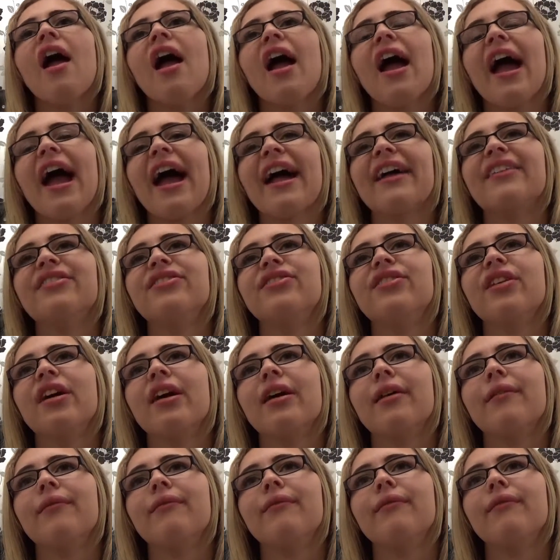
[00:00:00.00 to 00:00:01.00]

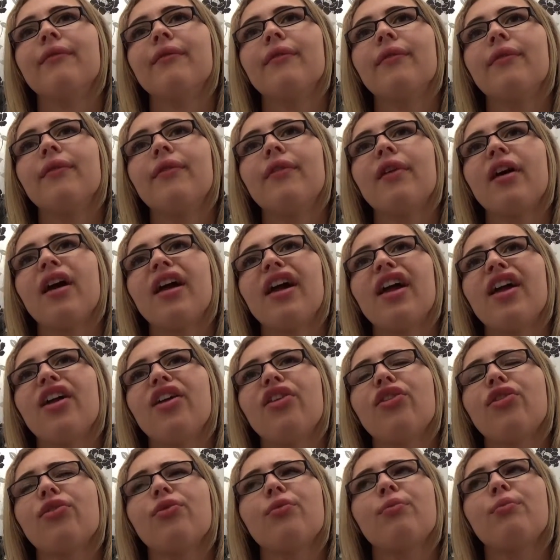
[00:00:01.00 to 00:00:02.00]
And
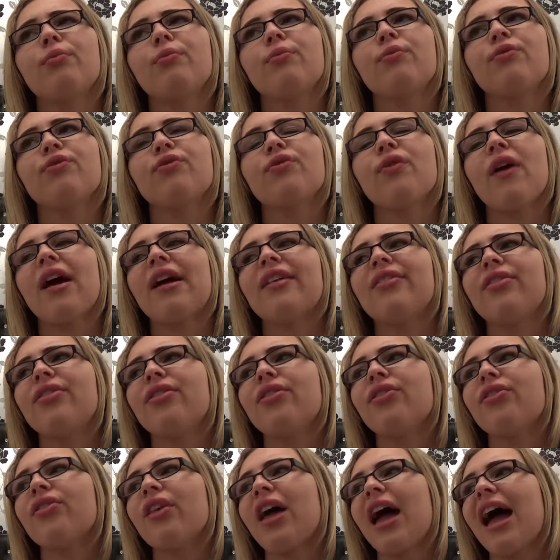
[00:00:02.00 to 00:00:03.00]
his
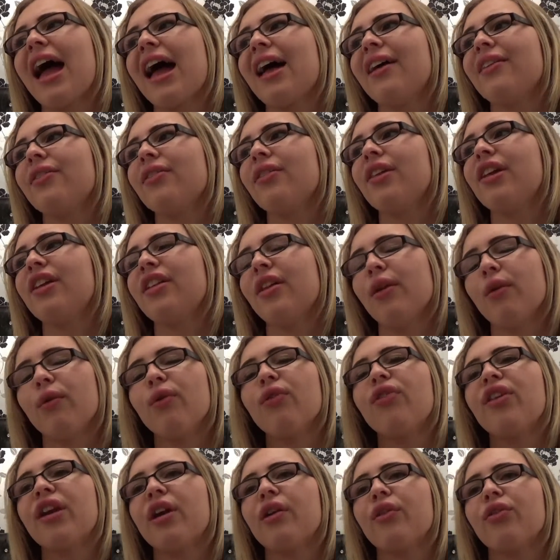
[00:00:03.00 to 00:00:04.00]
friends at
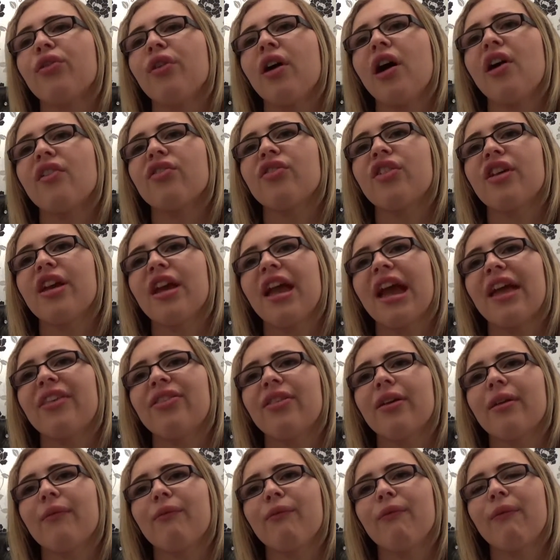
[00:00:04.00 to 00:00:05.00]
secret society
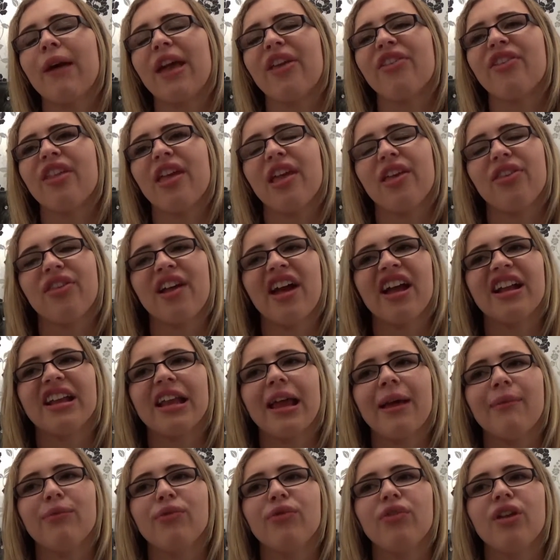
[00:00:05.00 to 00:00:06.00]
end up basically telling
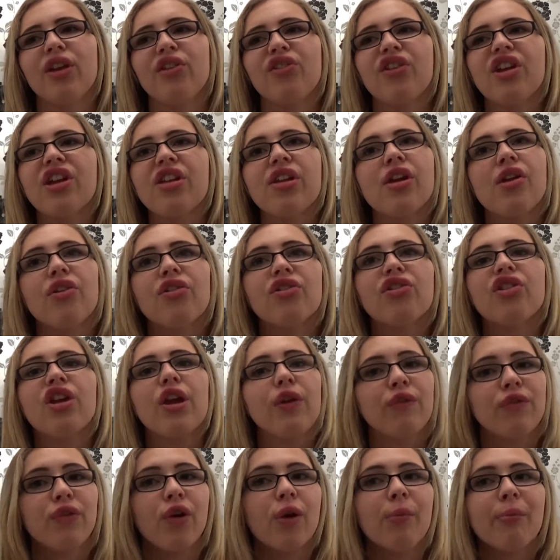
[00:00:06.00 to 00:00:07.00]
him, is she using
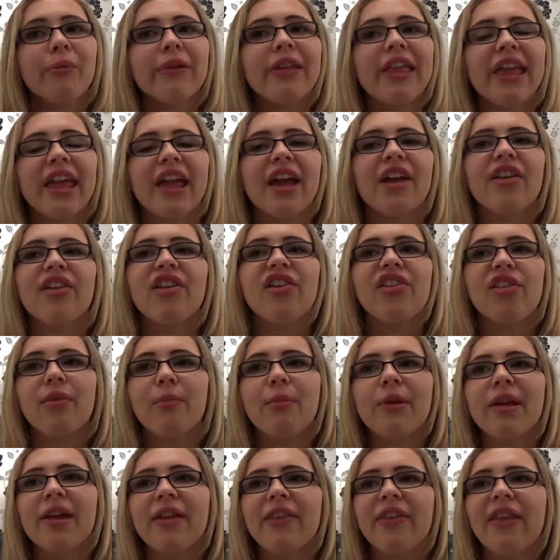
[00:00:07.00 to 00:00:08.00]
you for your money because he's a
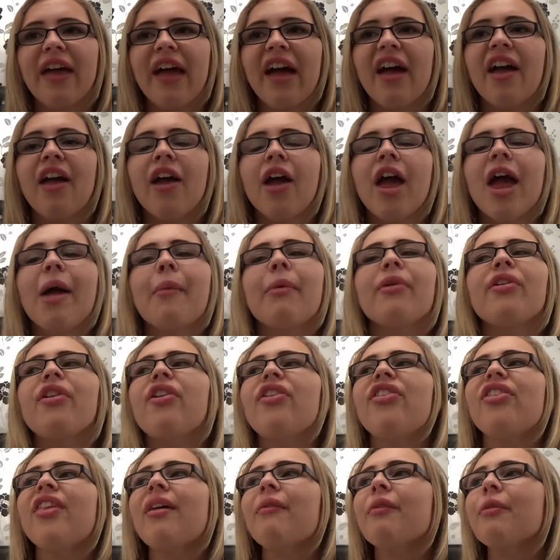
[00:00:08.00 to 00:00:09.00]
billionaire? But
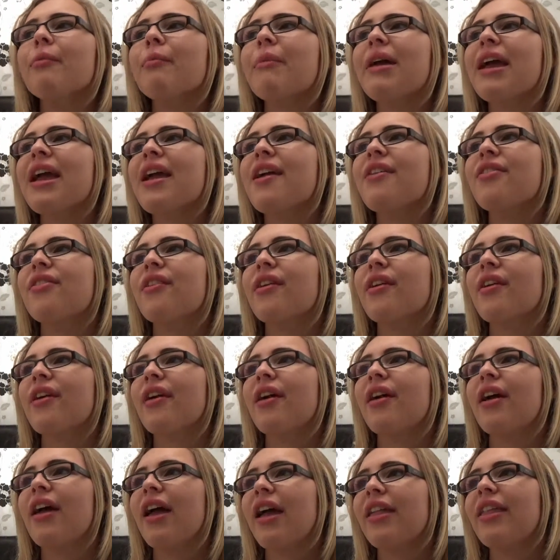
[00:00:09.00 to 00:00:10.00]
she's never made
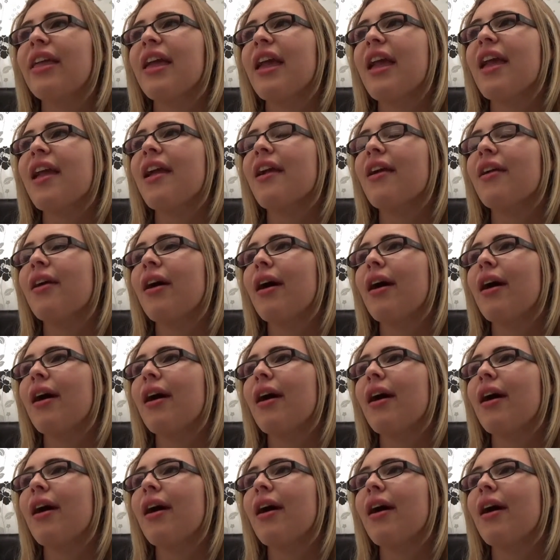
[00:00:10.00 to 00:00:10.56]
any